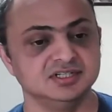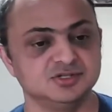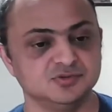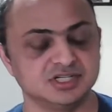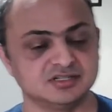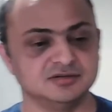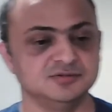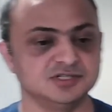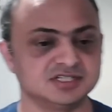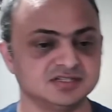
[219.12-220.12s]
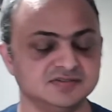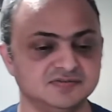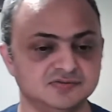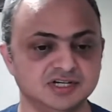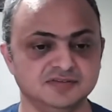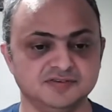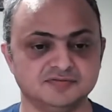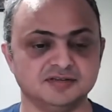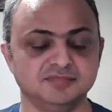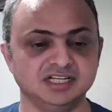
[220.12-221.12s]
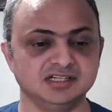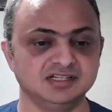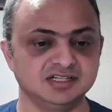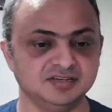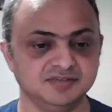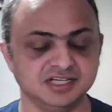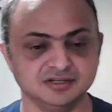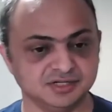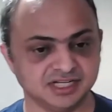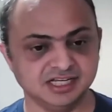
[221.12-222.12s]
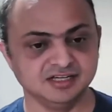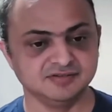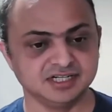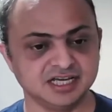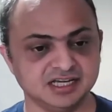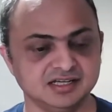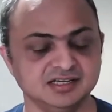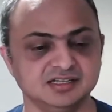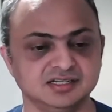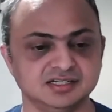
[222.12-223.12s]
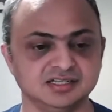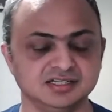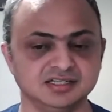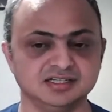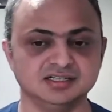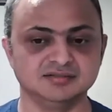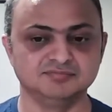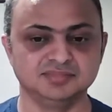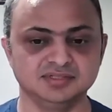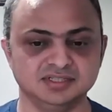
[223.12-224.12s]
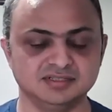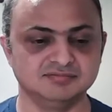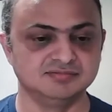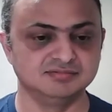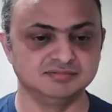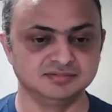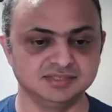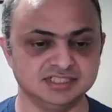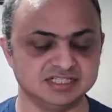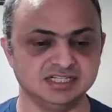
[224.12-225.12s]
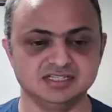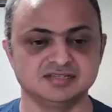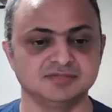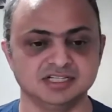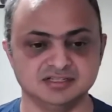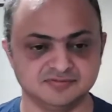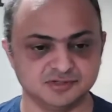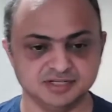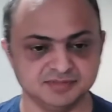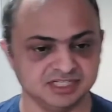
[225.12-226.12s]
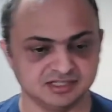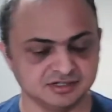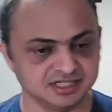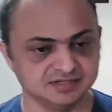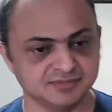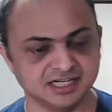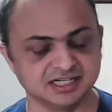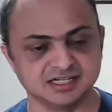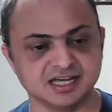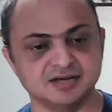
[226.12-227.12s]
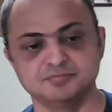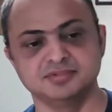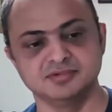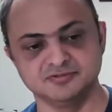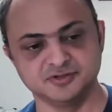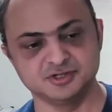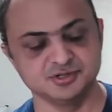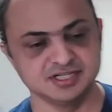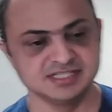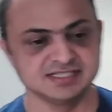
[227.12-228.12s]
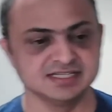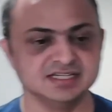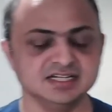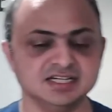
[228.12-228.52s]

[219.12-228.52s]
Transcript: to what almost 40, 50 billion in TVL on any given day. Uh, you know, easily similar 40 billion odd in market cap uh, for tokens.